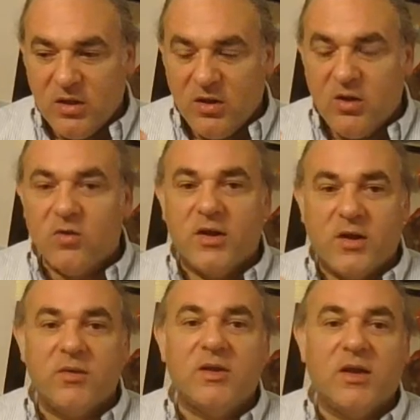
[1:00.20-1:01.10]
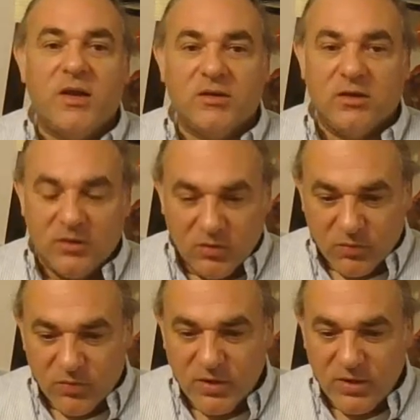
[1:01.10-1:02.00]
Okinawan karate, the
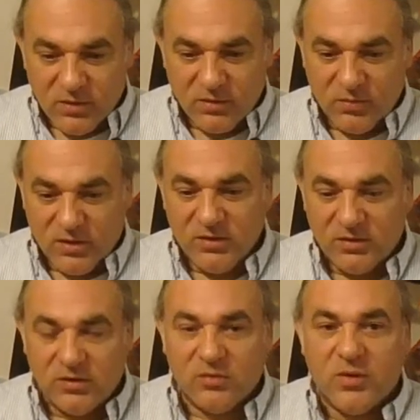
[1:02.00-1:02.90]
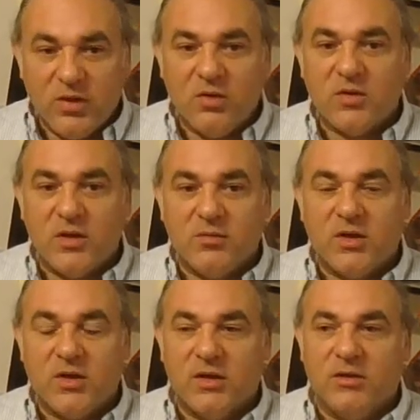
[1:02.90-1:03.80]
real, what he said, the real Okinawan
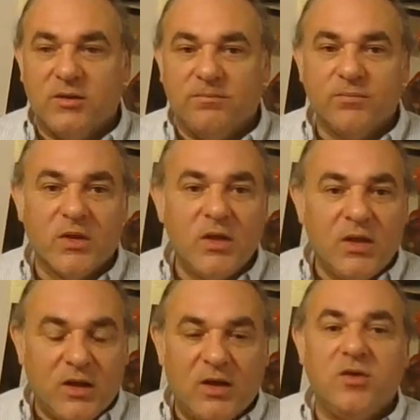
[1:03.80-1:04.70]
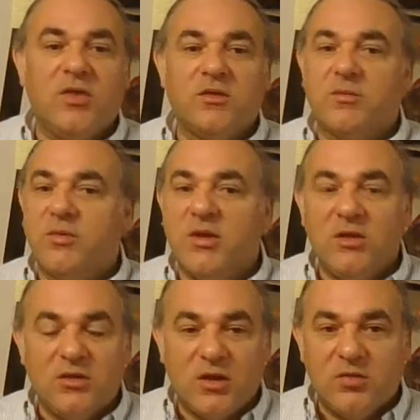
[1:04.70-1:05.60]
karate. And I know that's something he
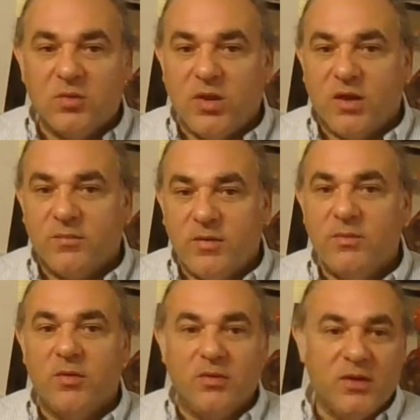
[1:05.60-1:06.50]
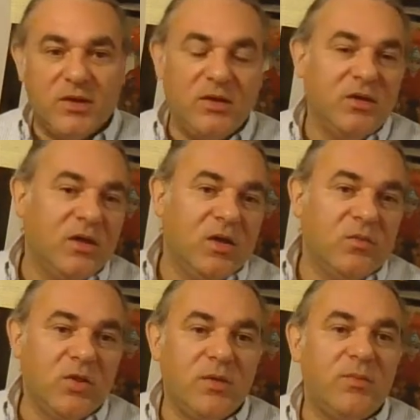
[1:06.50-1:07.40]
said to a lot of people. He
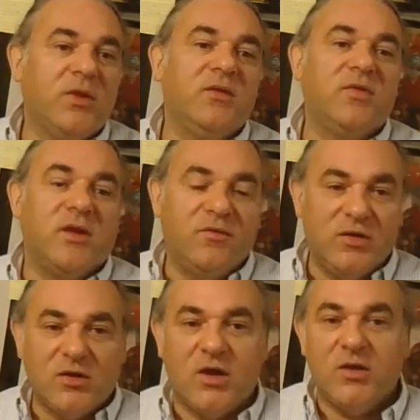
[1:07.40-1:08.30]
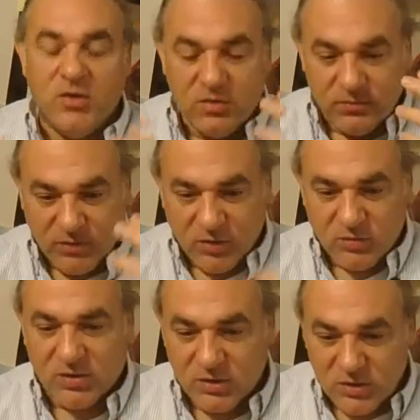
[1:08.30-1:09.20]
really believed that if he taught you, he was
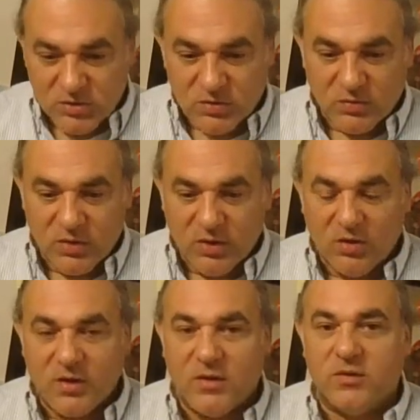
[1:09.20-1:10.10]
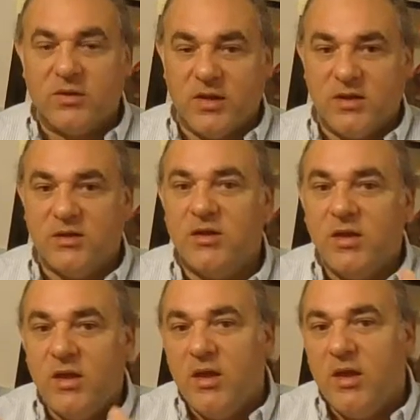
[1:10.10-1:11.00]
going to teach you the real Okinawan karate,
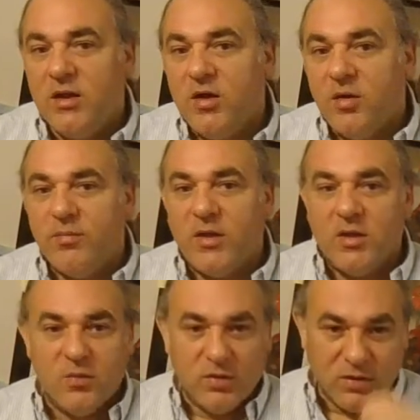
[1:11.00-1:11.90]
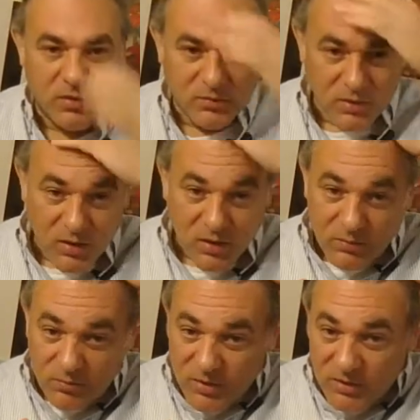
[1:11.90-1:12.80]
and he hoped that you would
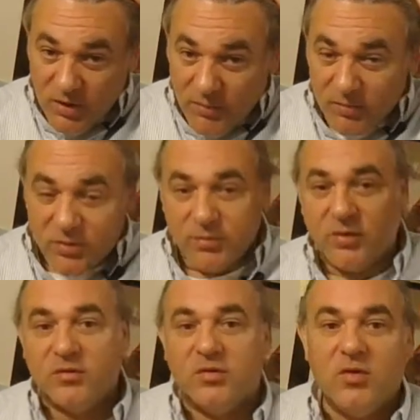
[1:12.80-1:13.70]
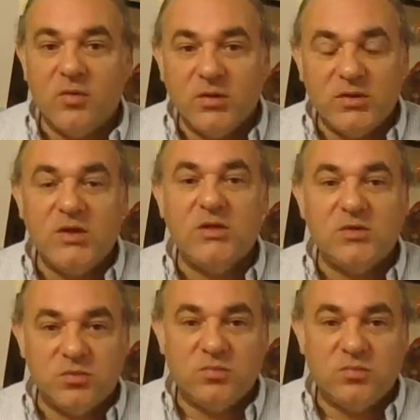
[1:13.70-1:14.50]
be the type of the person who would teach